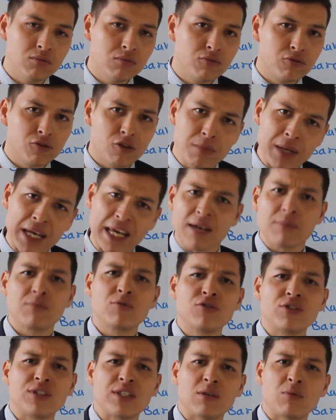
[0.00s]
from A
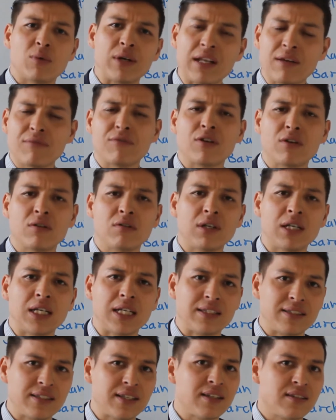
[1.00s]
to Z, whatever
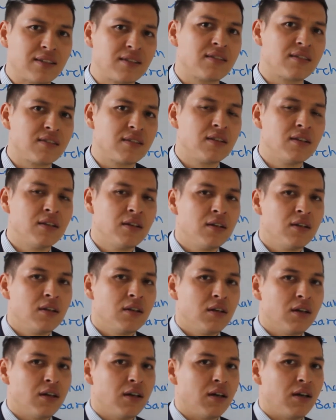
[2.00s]
exists
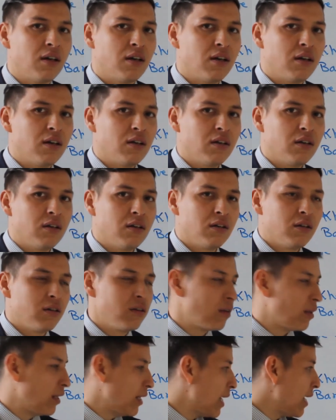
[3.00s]
uh,
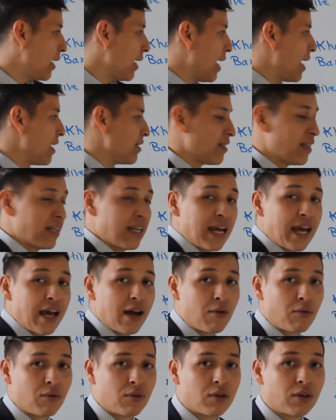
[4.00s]
uh, that has a
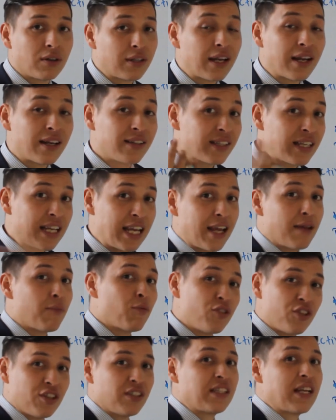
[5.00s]
noun, uh, that has a name,
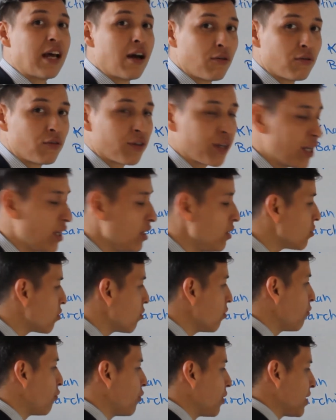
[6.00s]
which is noun. Okay.
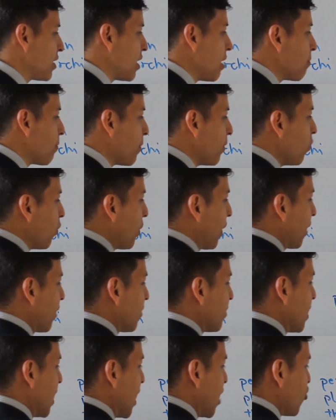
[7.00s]
So, for example, we
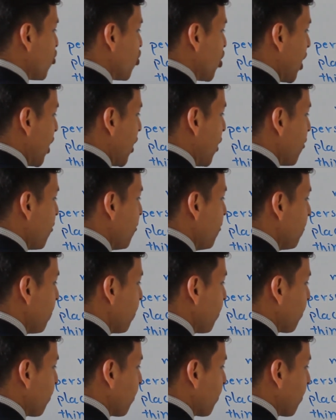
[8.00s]
can say a chair